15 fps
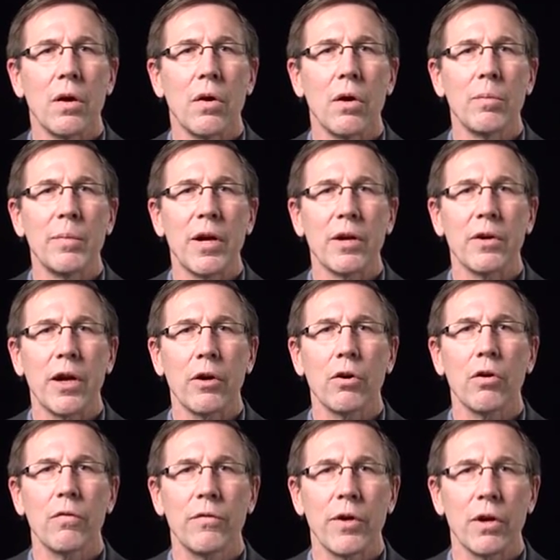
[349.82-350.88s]
Unmanned
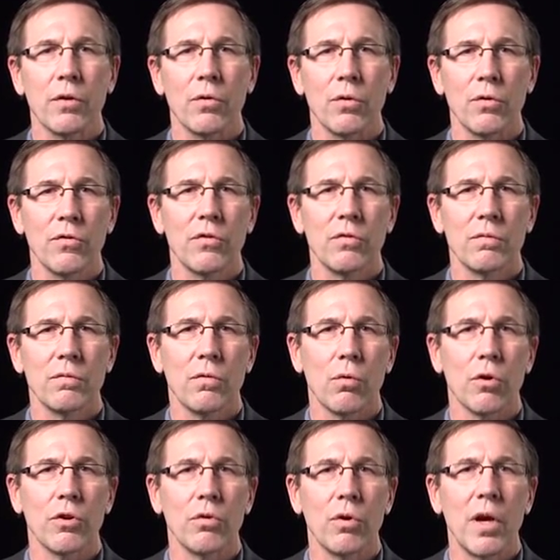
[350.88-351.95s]
aerial vehicles,
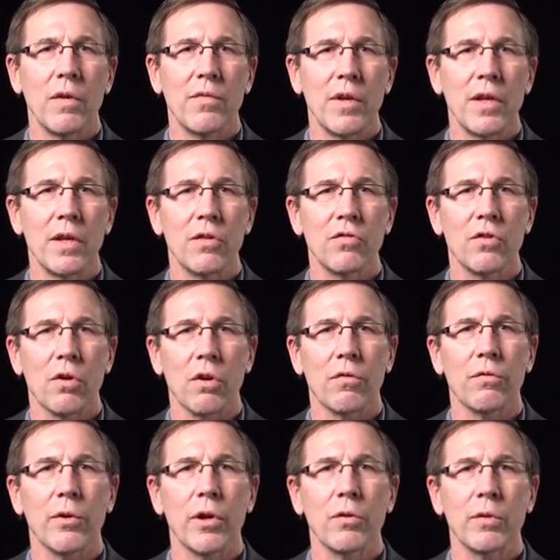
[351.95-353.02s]
or UAVs, are
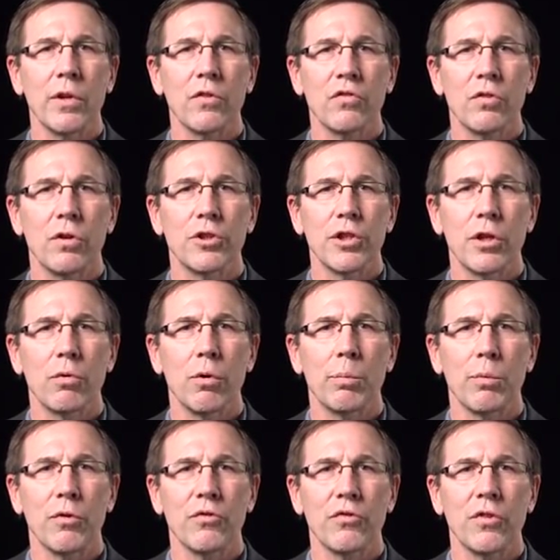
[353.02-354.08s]
frequently associated
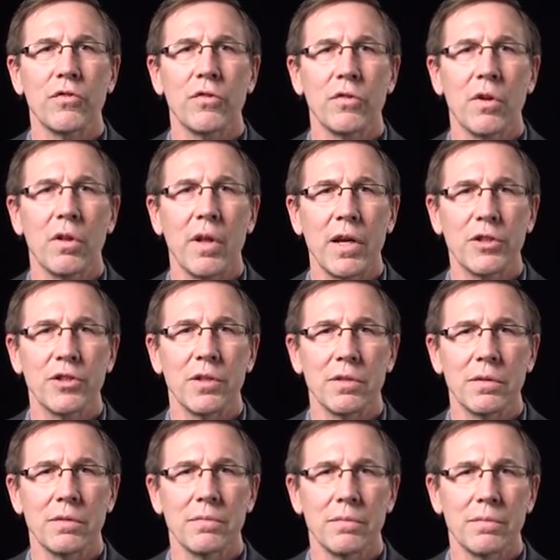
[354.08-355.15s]
with persistent
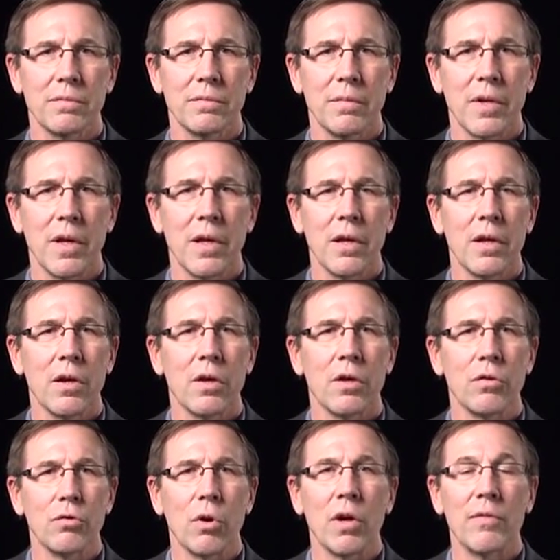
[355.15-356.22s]
collection.
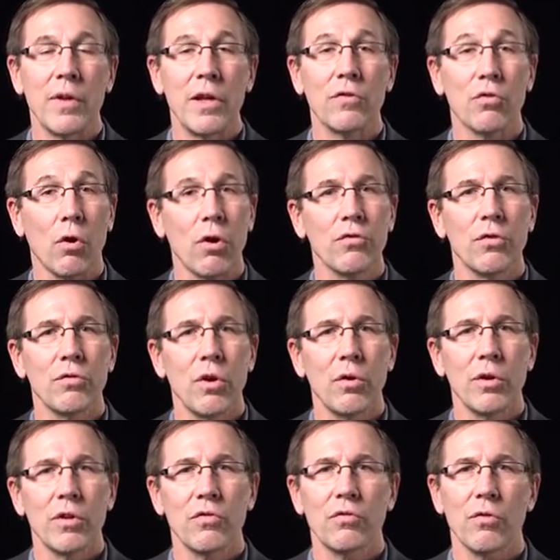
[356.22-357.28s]
UAVs are also
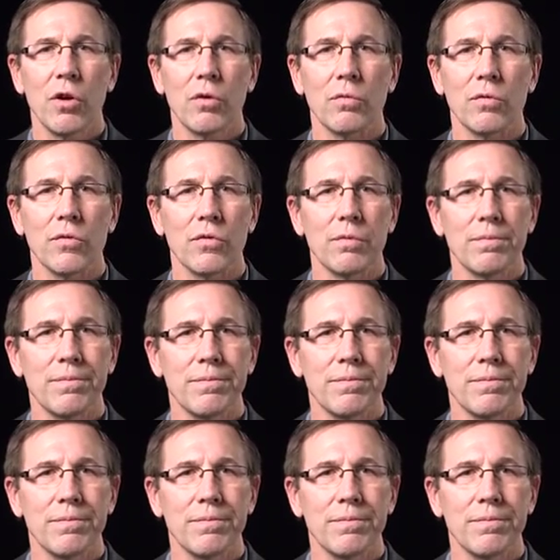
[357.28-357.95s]
known as drones.